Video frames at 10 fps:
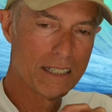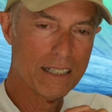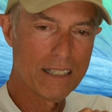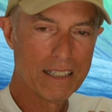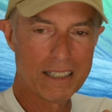
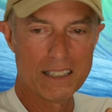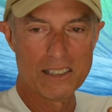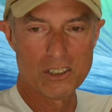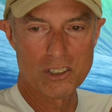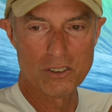It
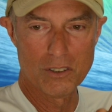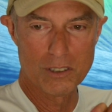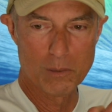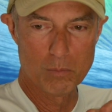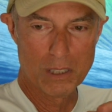is
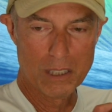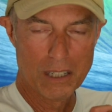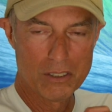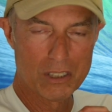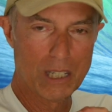going to be
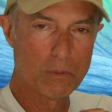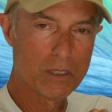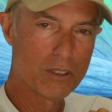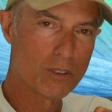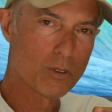unstable
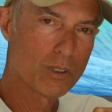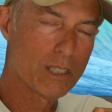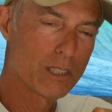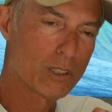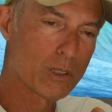here in North
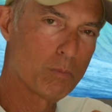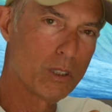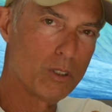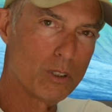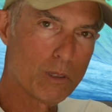Texas,
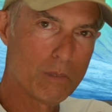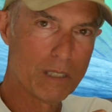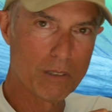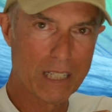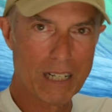but you should
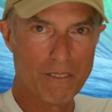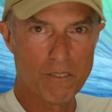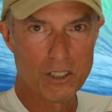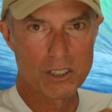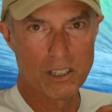be able to get out and
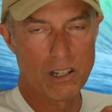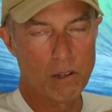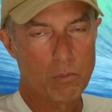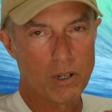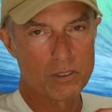fish in
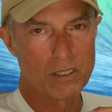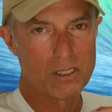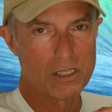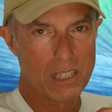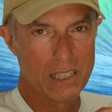other parts of
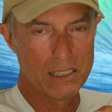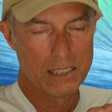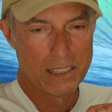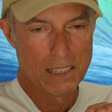the state.